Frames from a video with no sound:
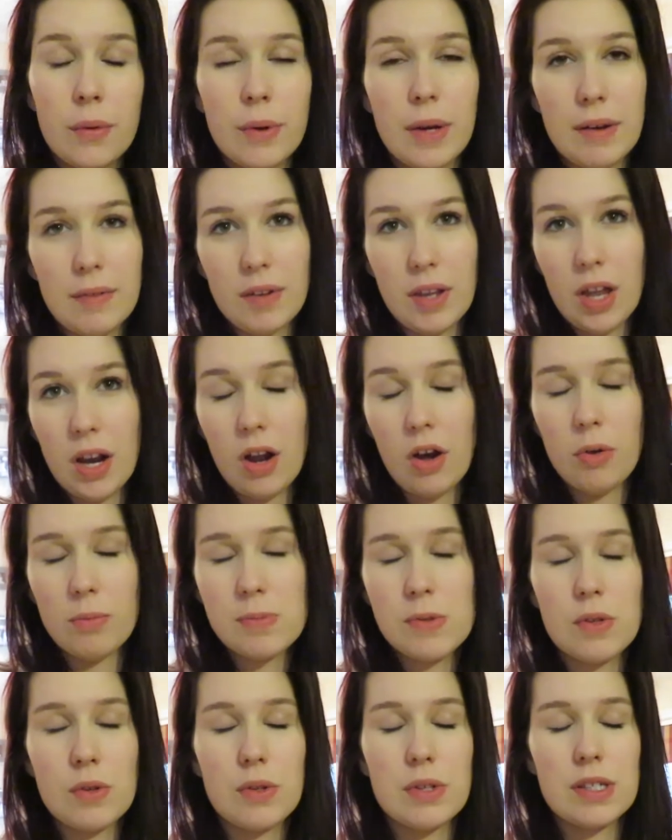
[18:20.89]
we have a lot of
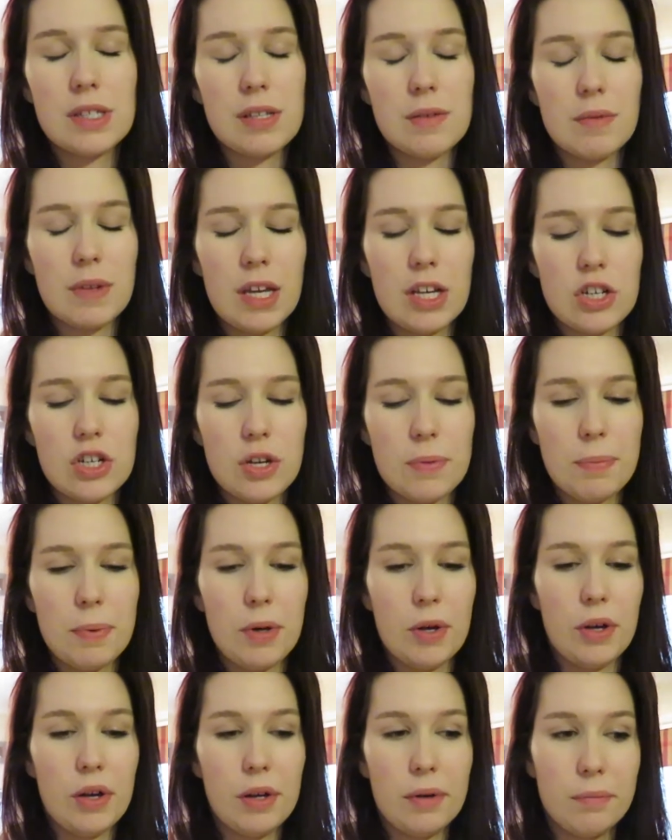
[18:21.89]
homeschooling stuff to catch up
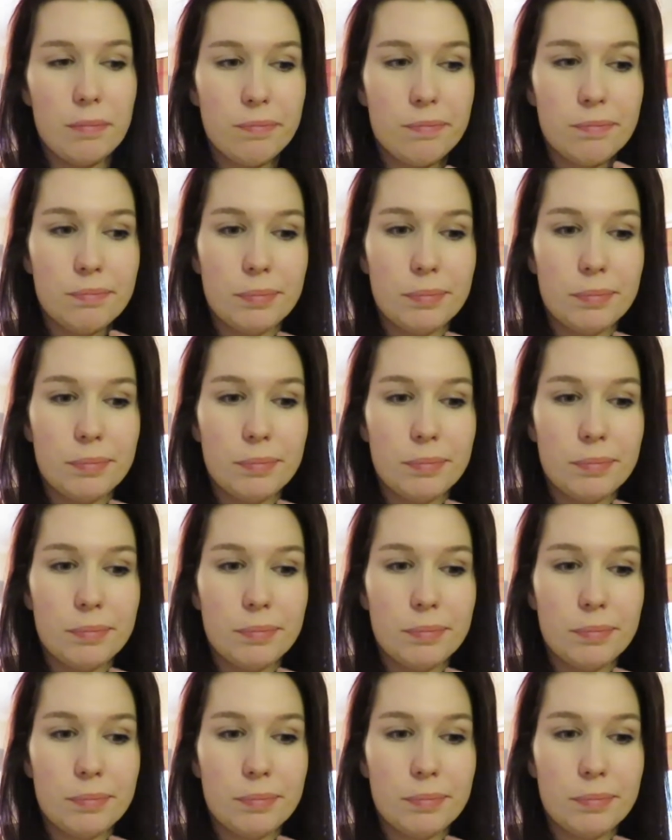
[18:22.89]
on.